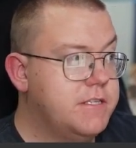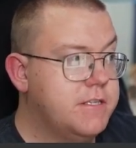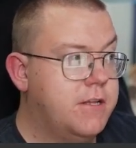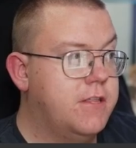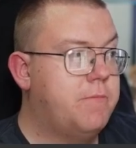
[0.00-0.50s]
You
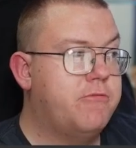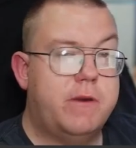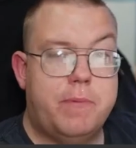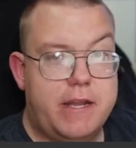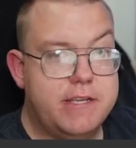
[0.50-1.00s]
know, they're
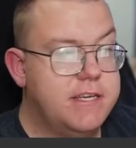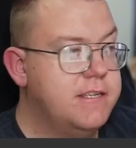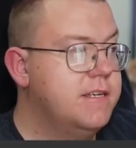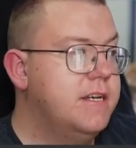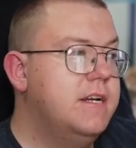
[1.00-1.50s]
pre-painted,
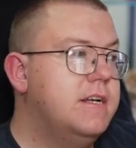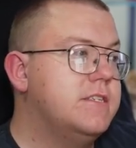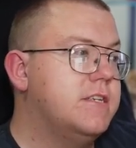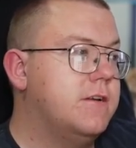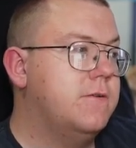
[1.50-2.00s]

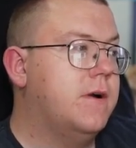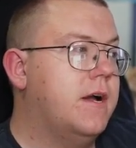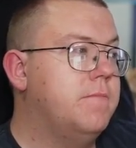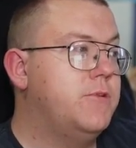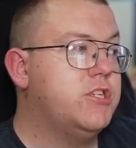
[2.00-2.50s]
so
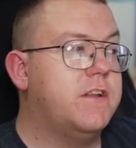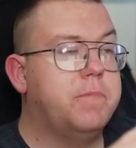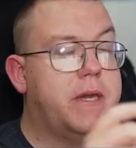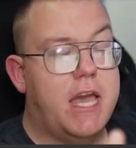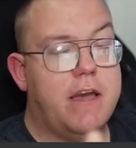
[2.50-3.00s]
just have to be
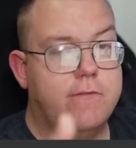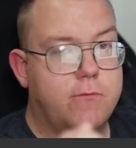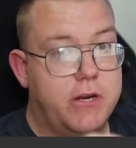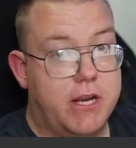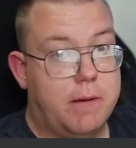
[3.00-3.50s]
careful when
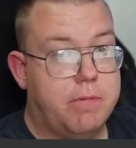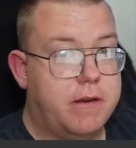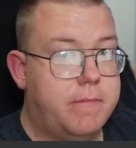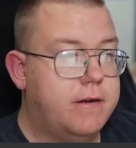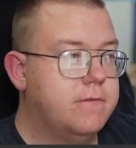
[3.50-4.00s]
you're clipping them
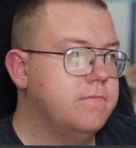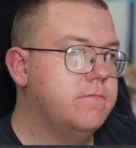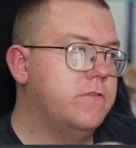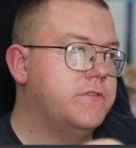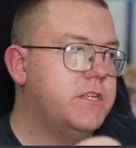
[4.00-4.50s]
out.
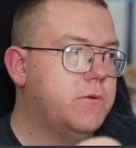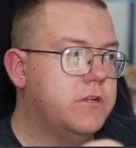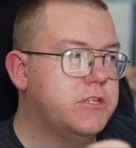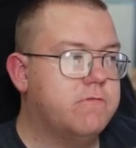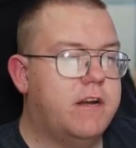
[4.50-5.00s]
Obviously, you don't want to
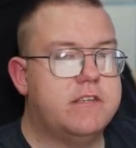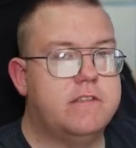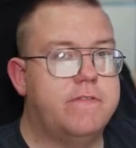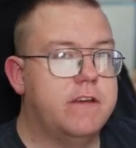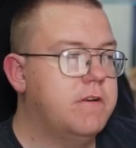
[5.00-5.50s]
scratch the
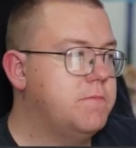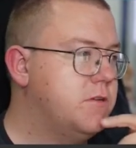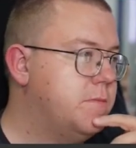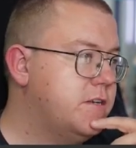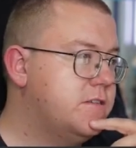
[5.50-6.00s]
figure up too
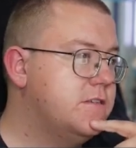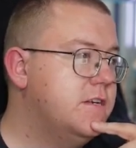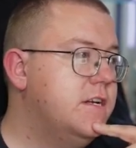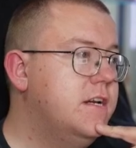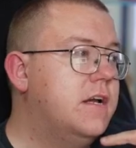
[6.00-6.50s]
much,
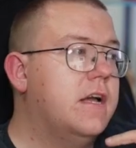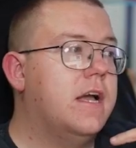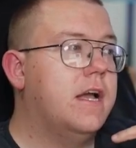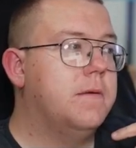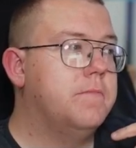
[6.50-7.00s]

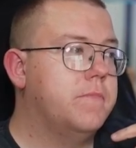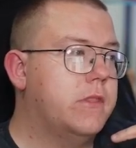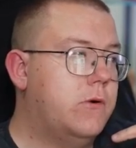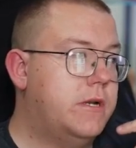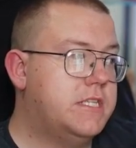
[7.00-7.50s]
or
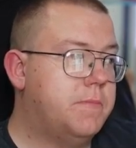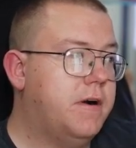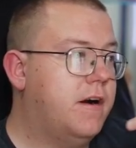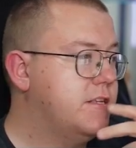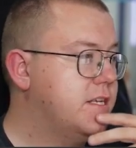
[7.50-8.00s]
at least the
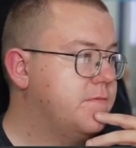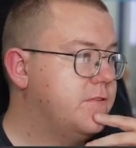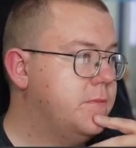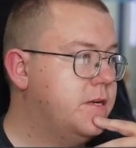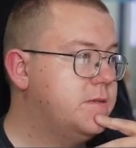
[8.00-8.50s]
parts up too
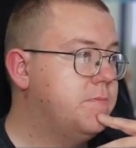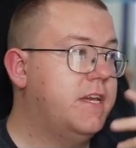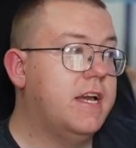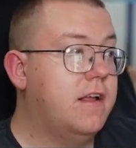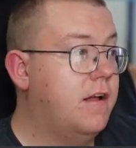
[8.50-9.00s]
much. But
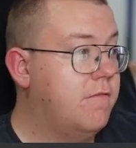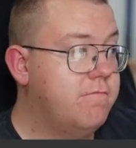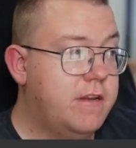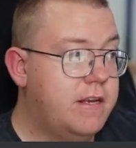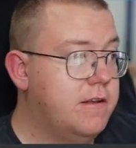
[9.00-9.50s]
yeah,
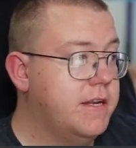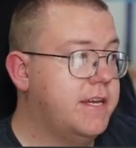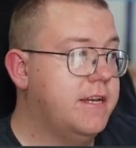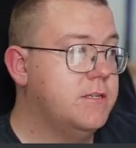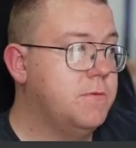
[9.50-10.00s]
really like it
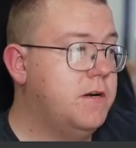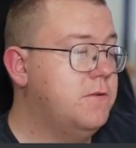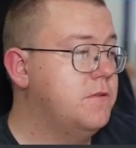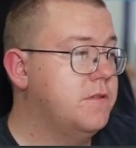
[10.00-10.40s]
as well.